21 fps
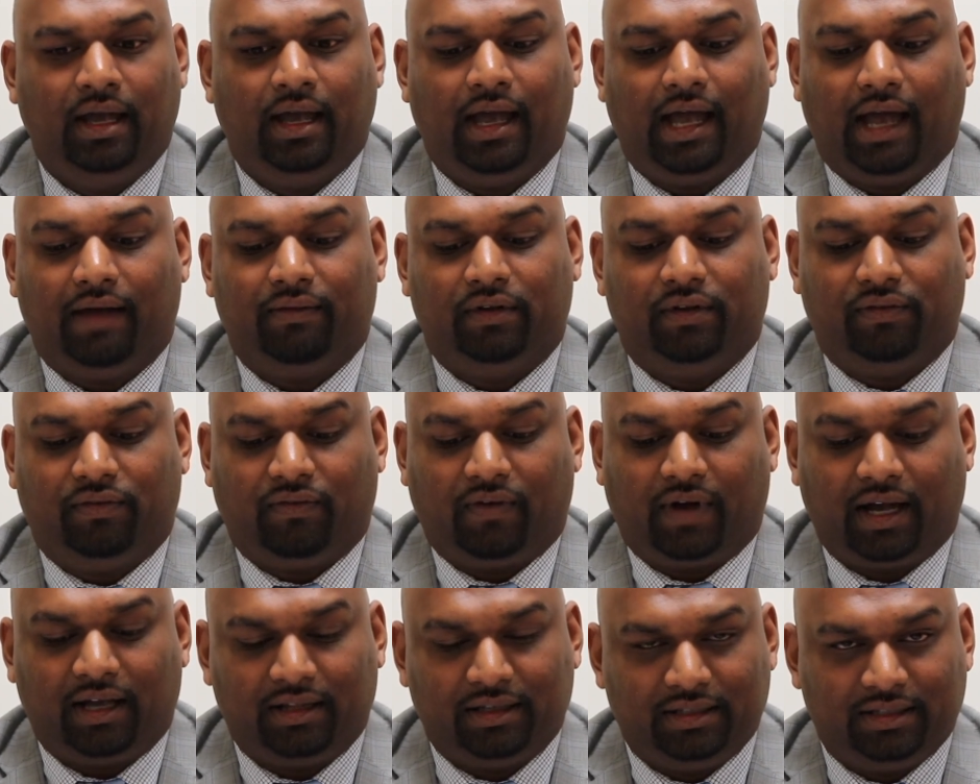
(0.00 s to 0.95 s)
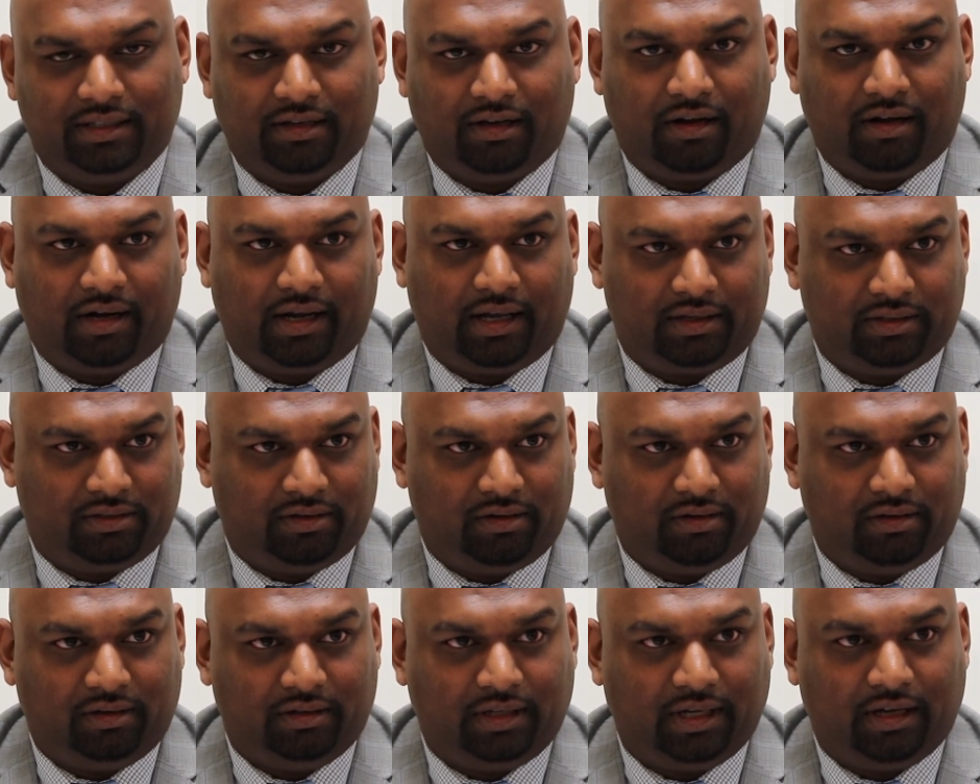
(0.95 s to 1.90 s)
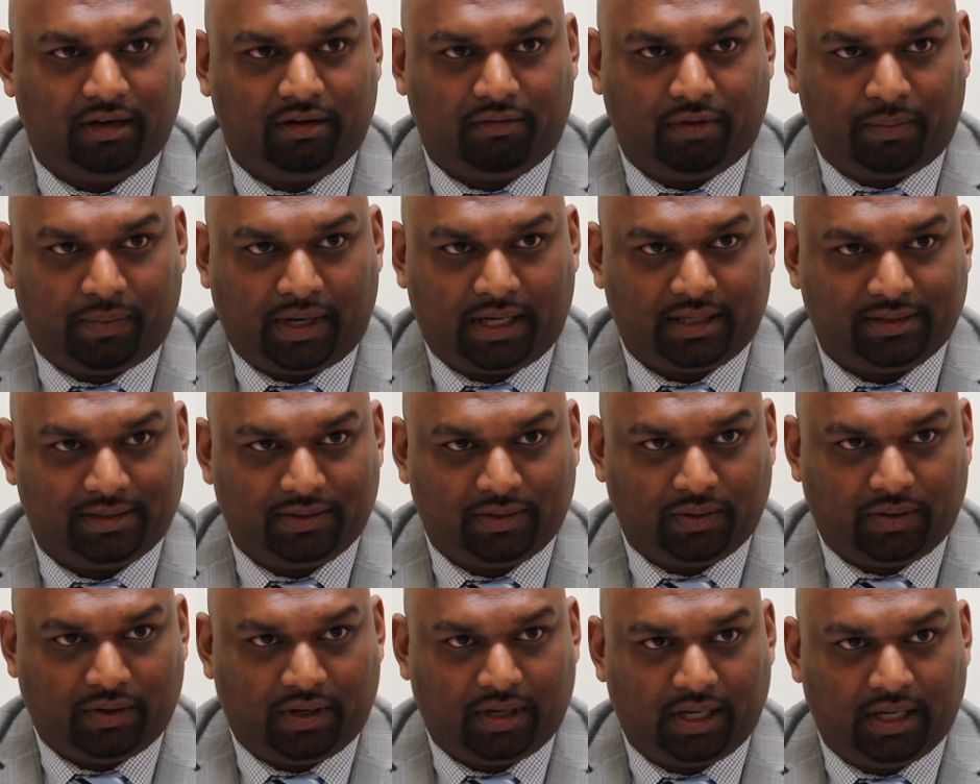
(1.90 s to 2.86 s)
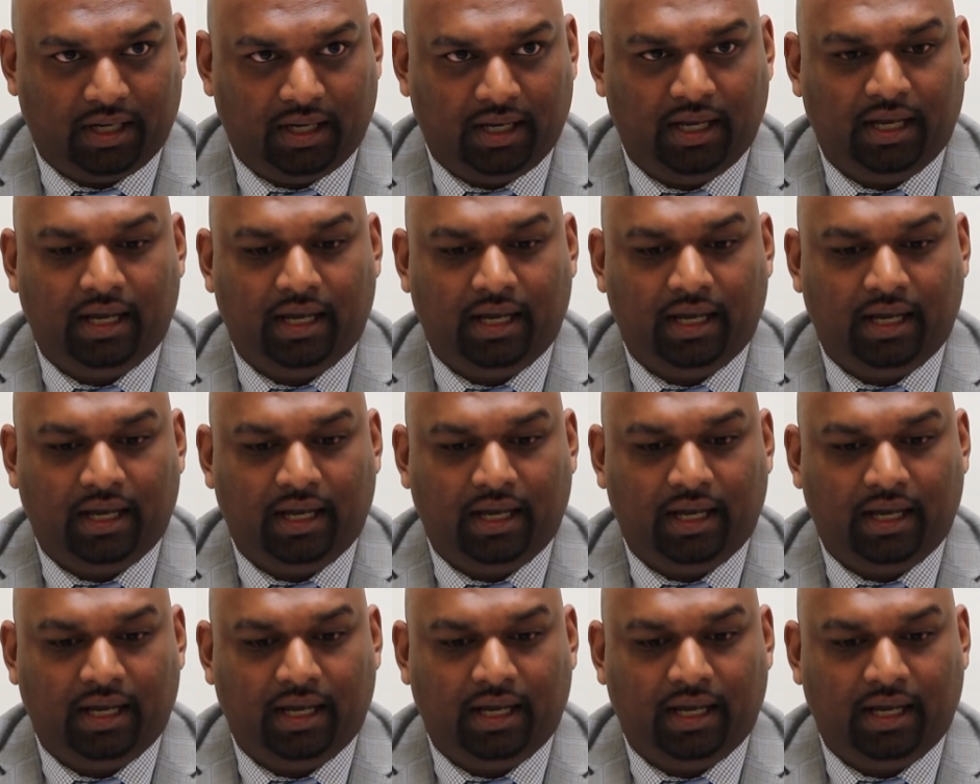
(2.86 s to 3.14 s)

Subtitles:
have it file into an external data repository,